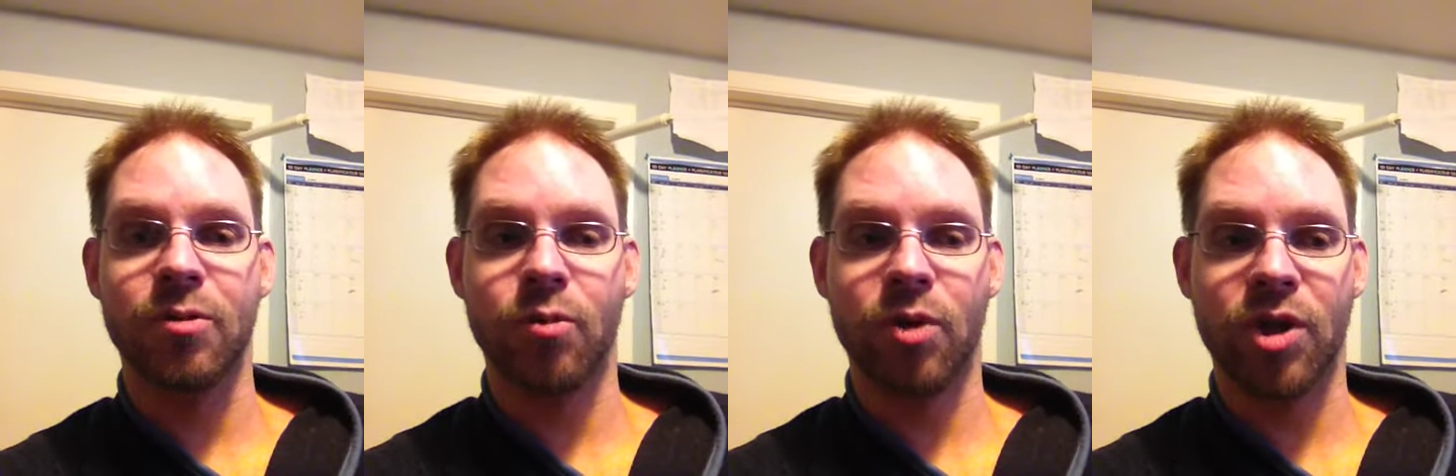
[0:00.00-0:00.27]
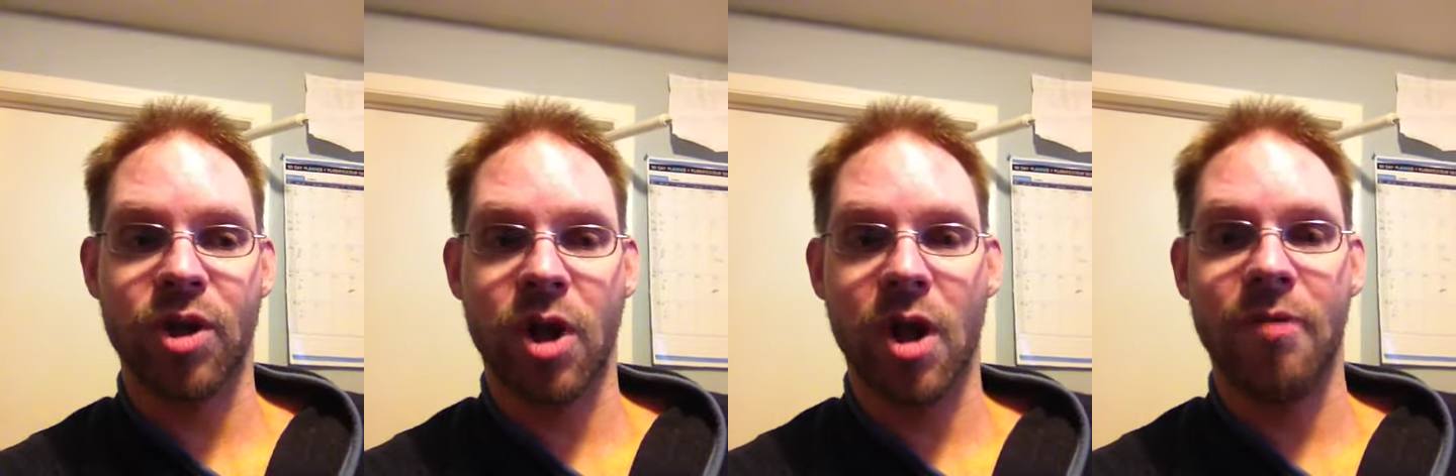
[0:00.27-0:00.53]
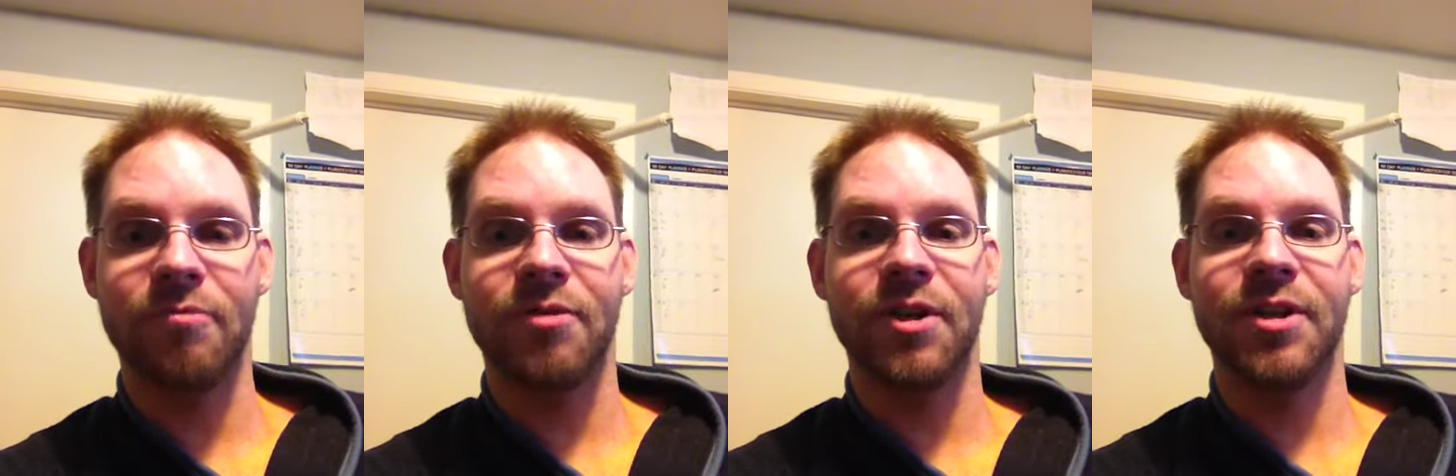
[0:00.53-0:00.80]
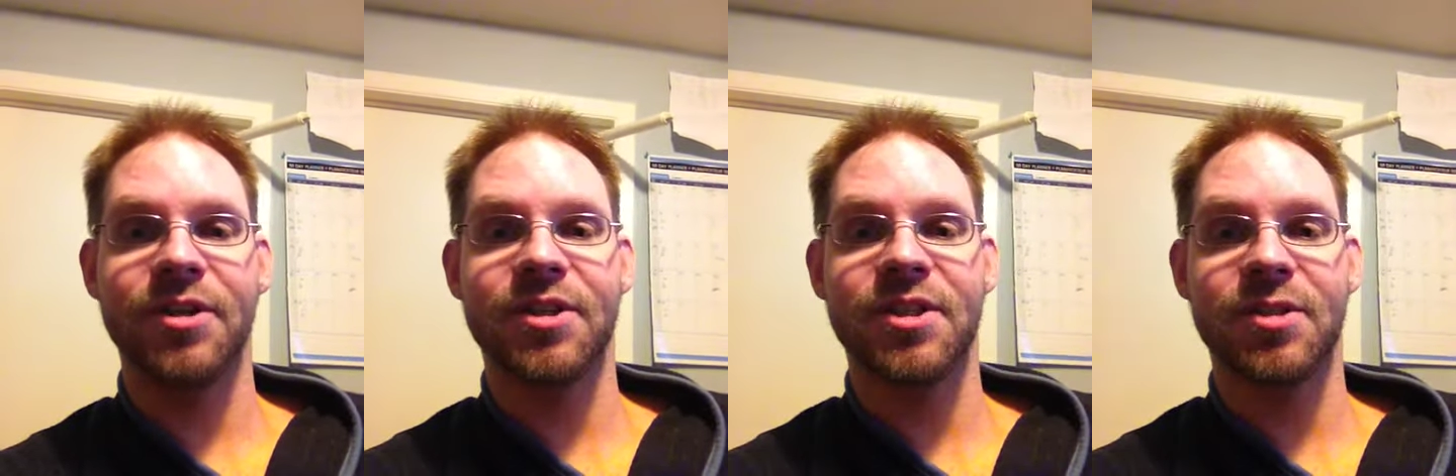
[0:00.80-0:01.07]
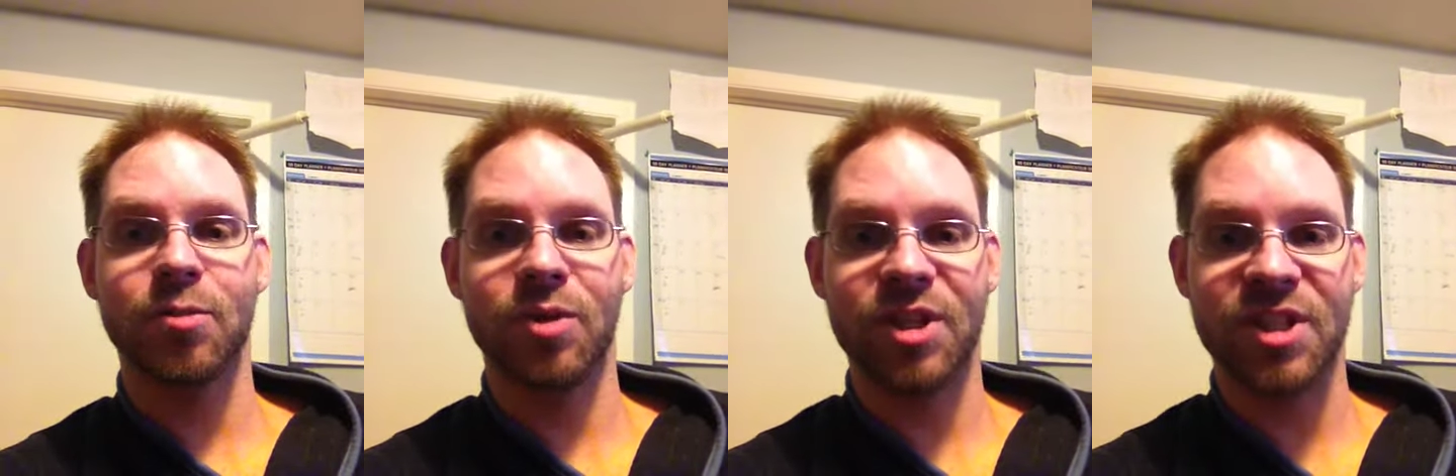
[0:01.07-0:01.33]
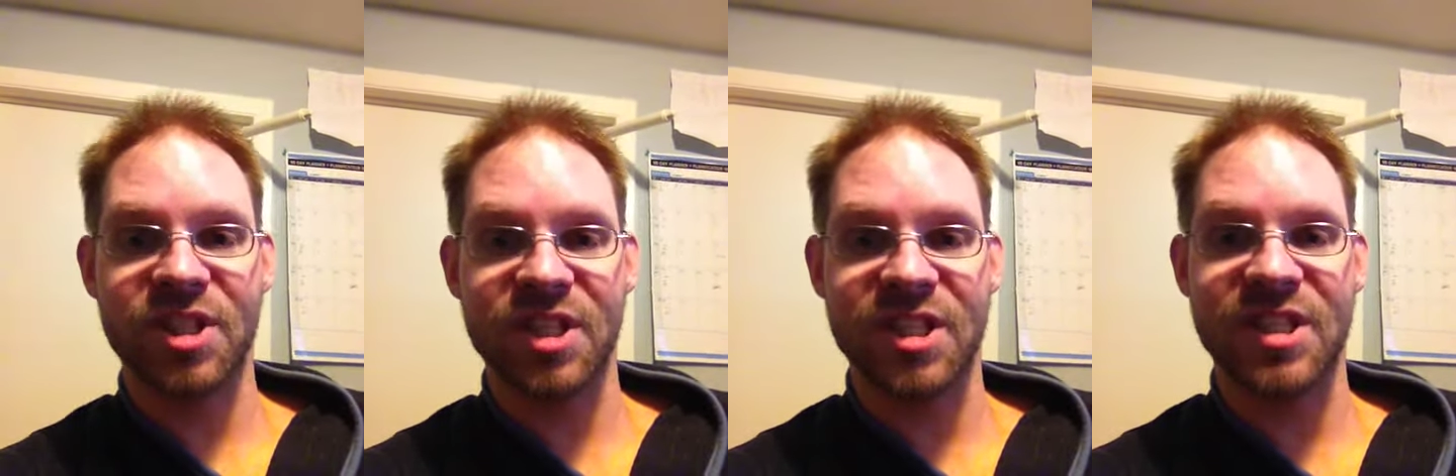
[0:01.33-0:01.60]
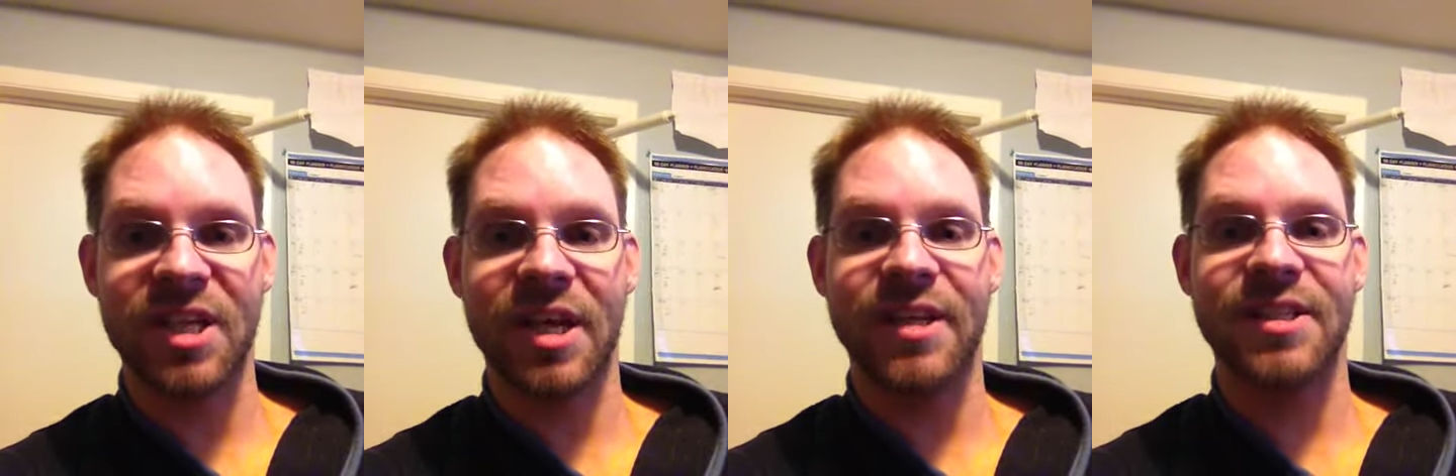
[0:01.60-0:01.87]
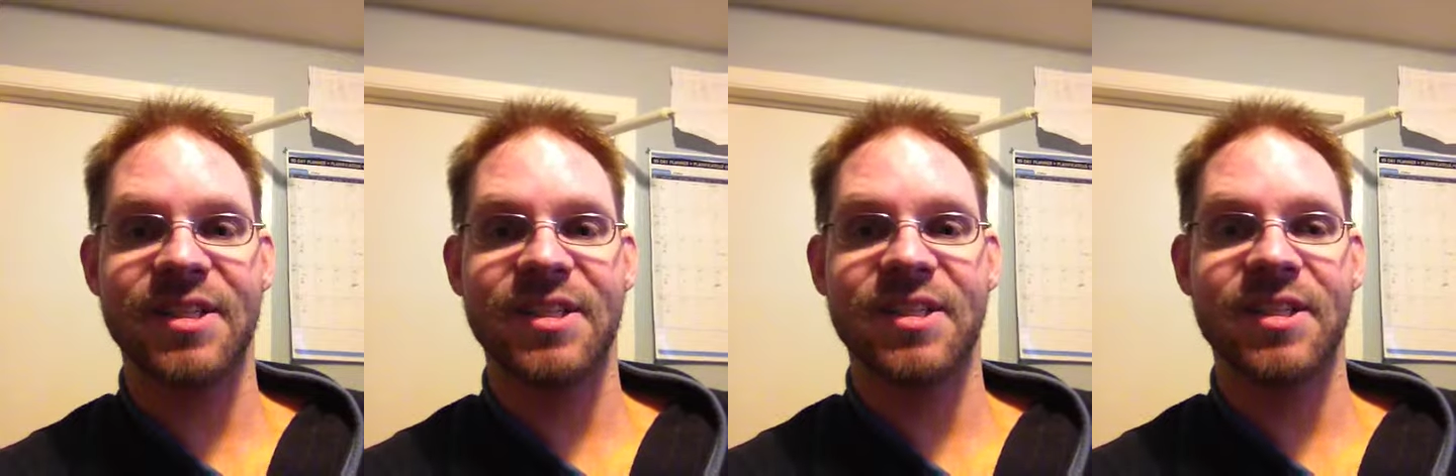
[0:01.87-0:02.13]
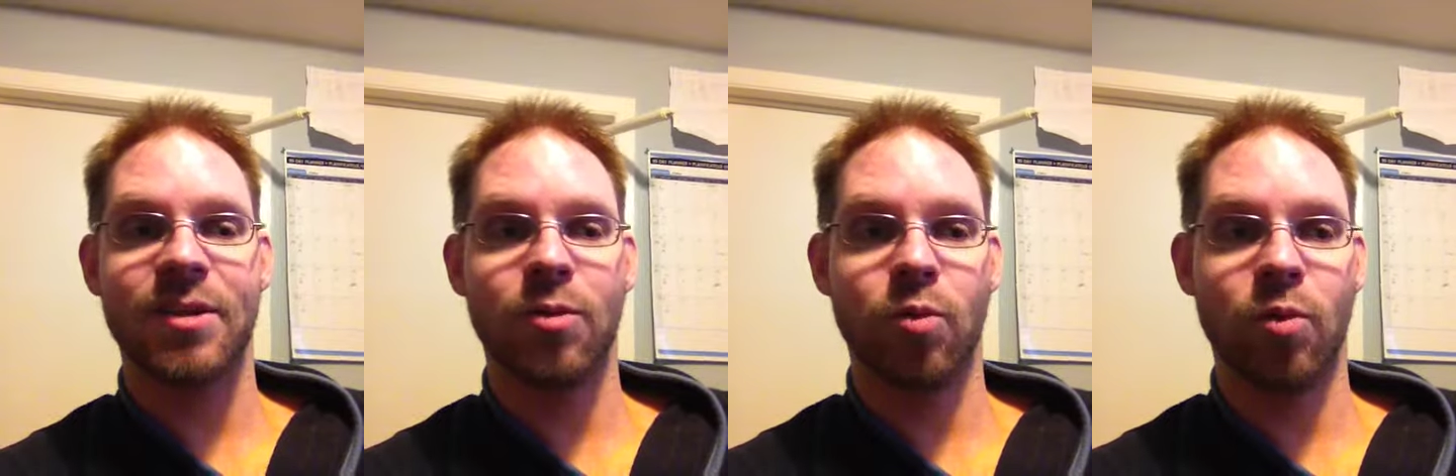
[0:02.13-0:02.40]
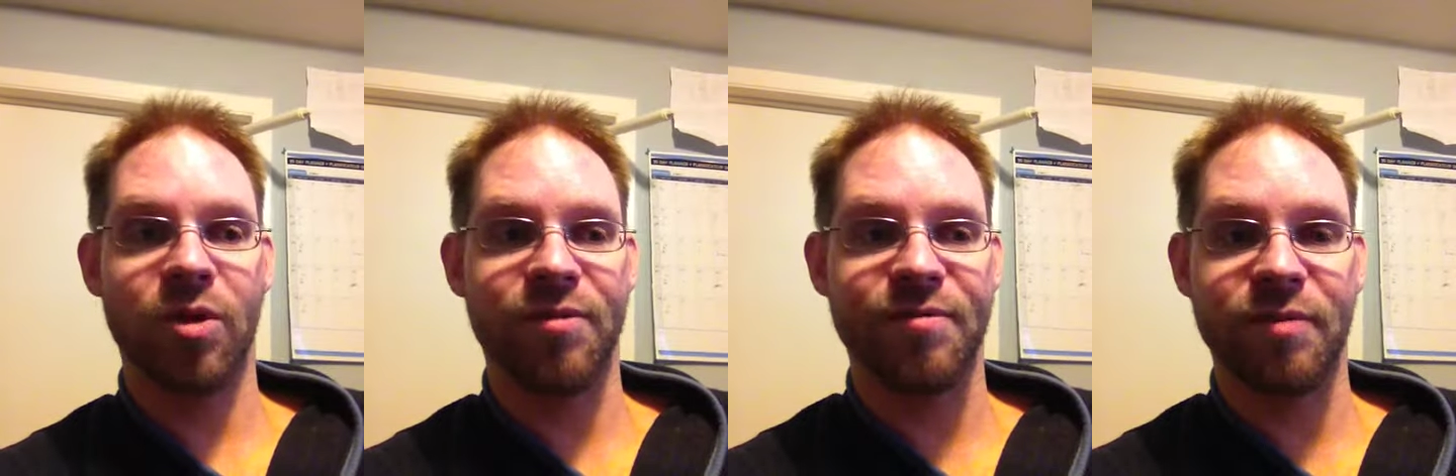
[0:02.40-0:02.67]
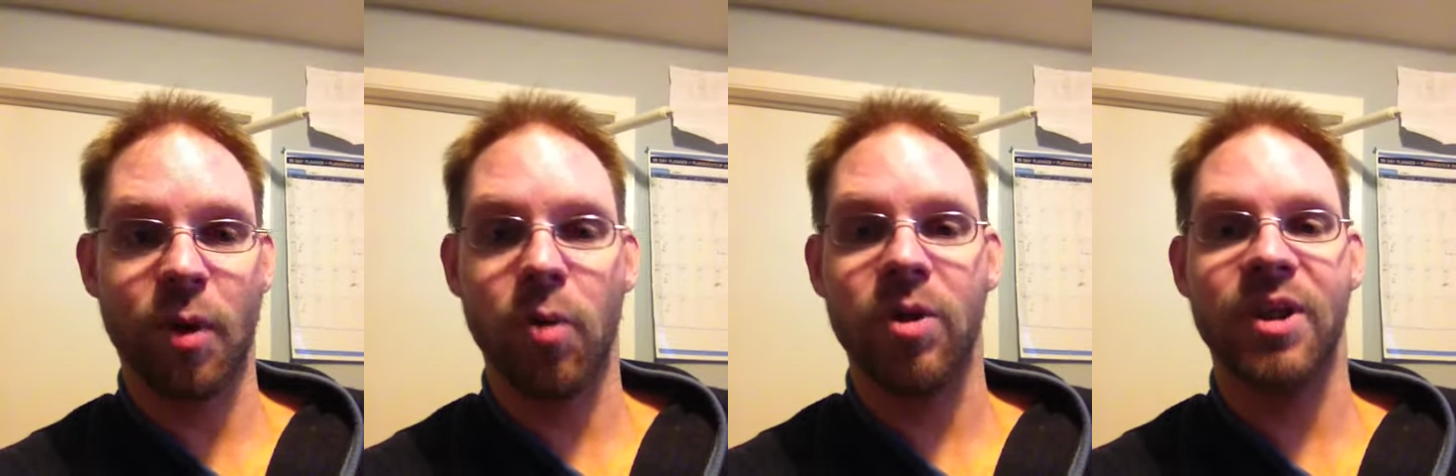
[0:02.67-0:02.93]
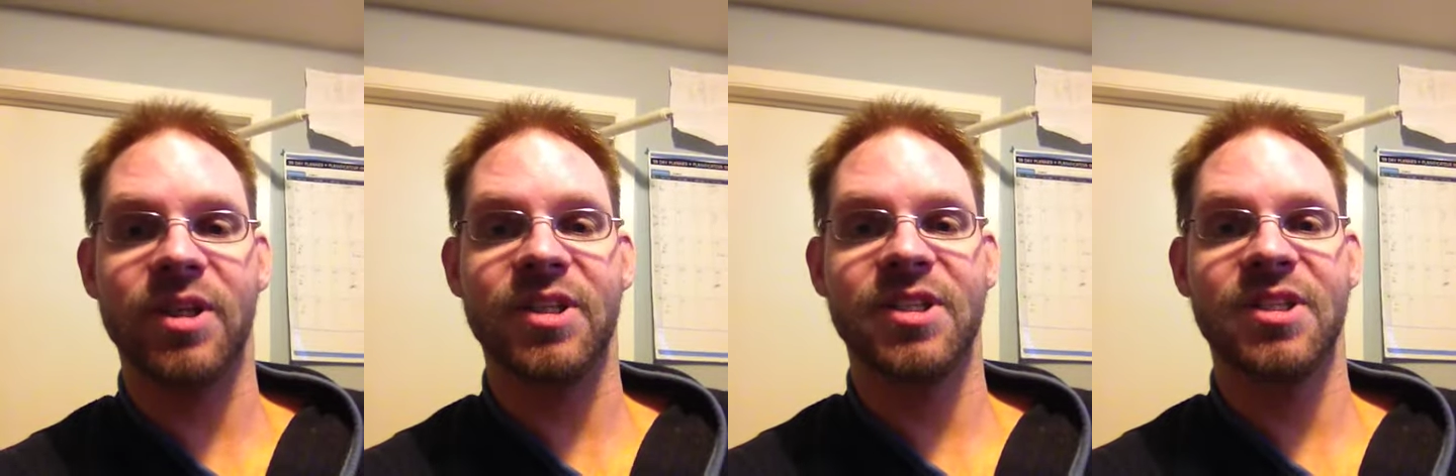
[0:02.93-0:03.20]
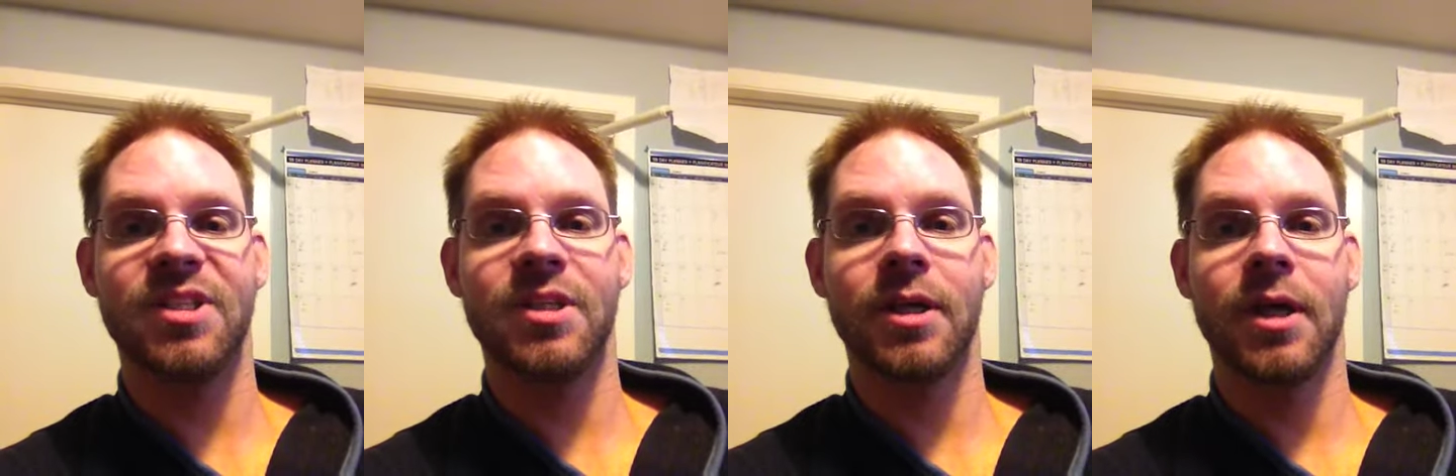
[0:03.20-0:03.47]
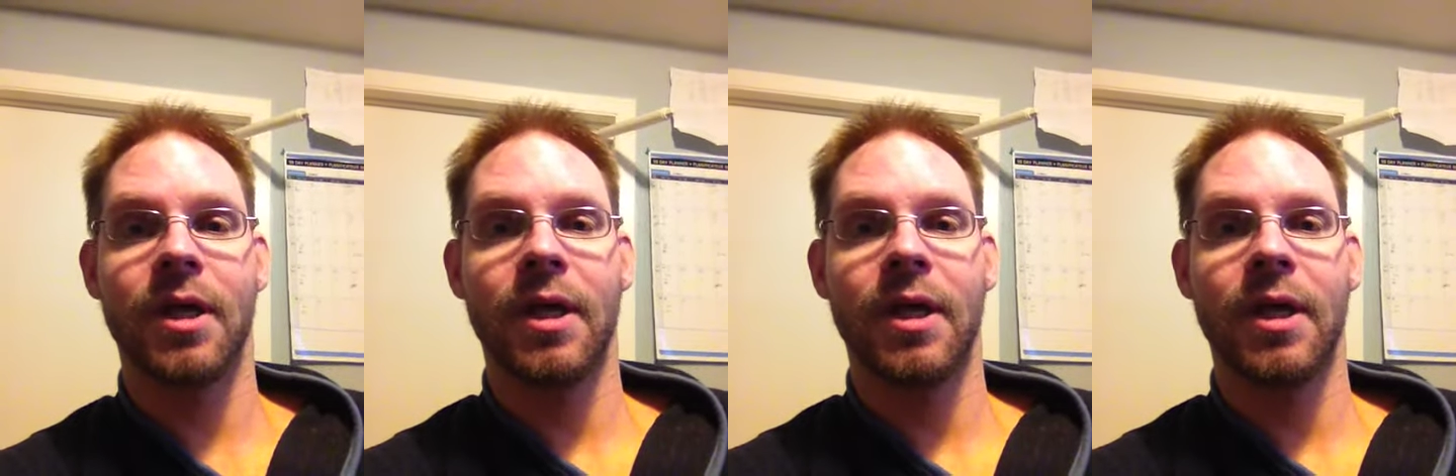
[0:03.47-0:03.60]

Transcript: with confidence, with success, with focus,